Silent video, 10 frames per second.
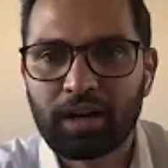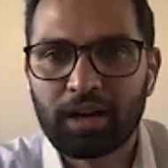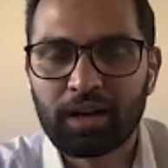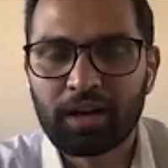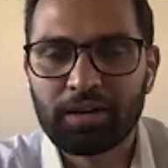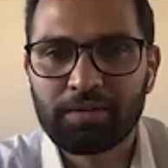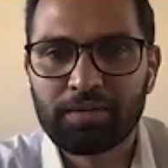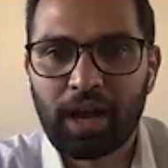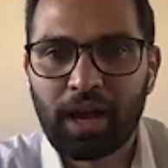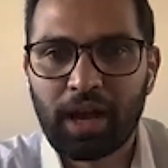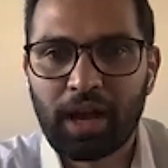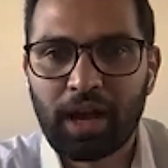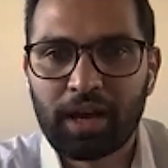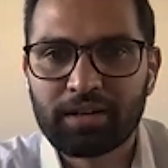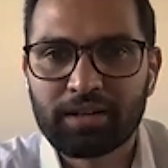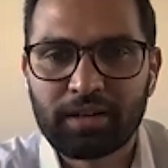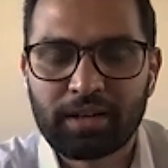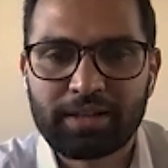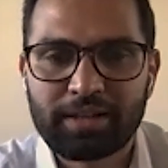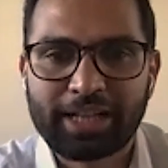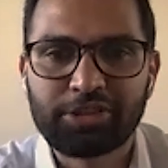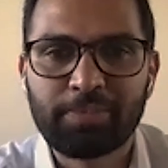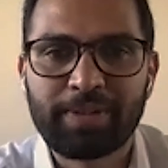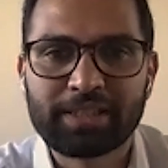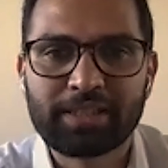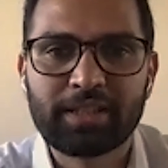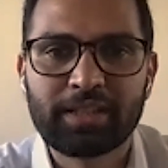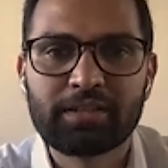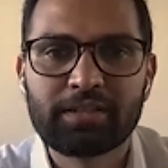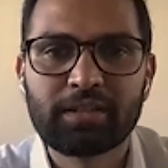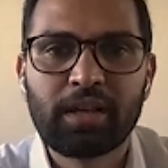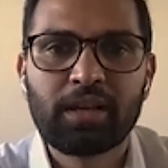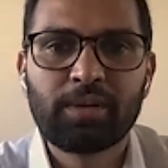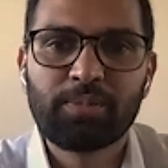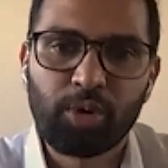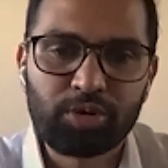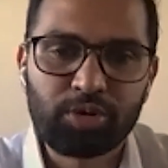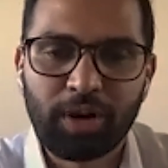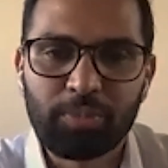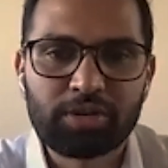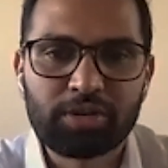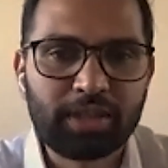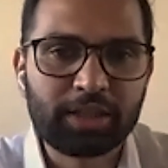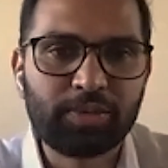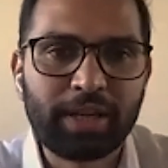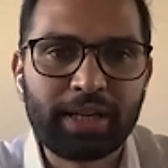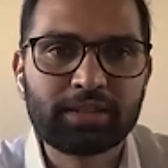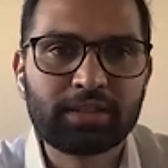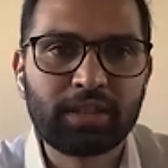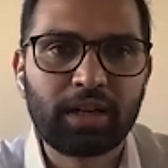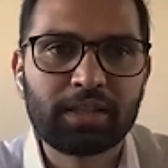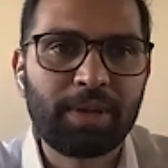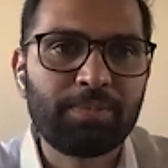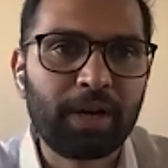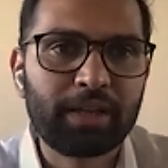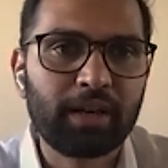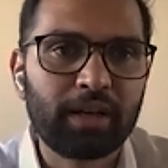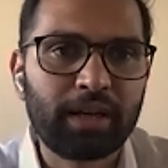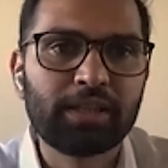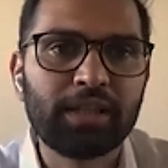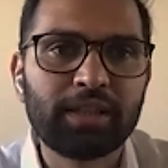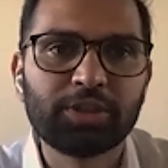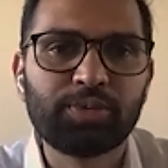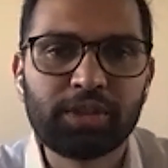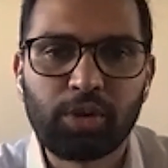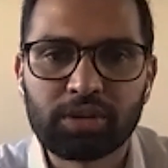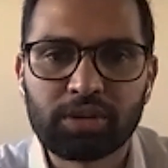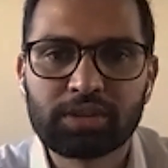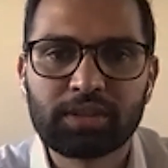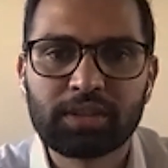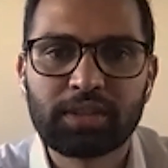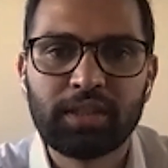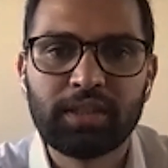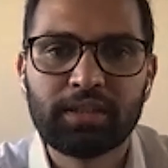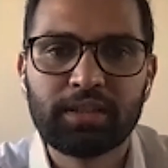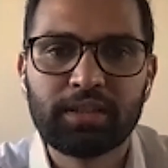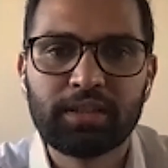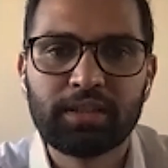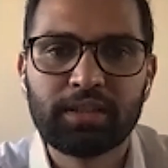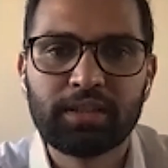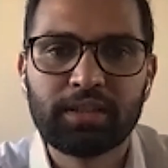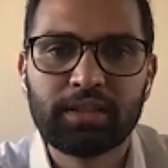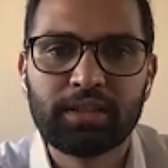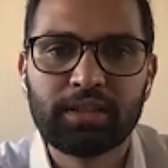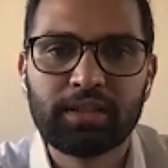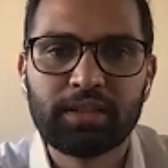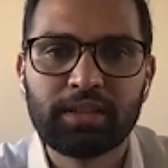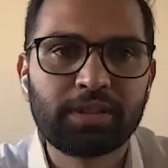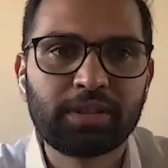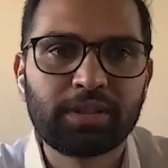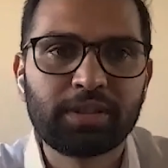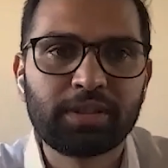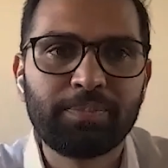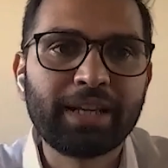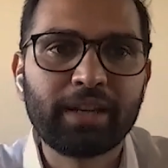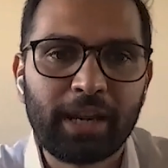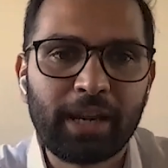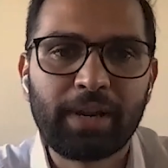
So we launched our national president, both Yuva Morcha as well as the main party, Naddaji and Tejasviji, launched the BJY National Medical Helpline.